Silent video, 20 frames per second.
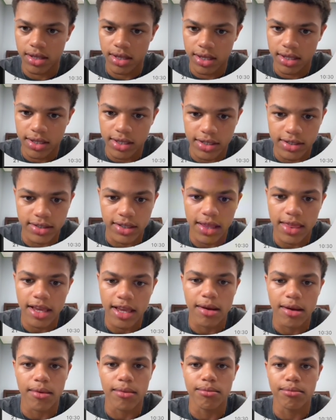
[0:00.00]
There's
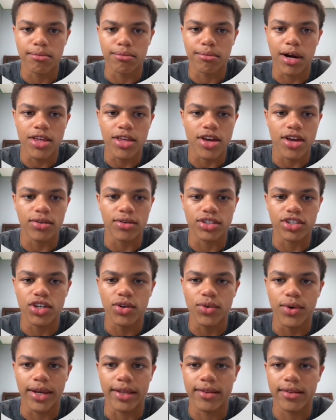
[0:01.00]
nothing much else to it.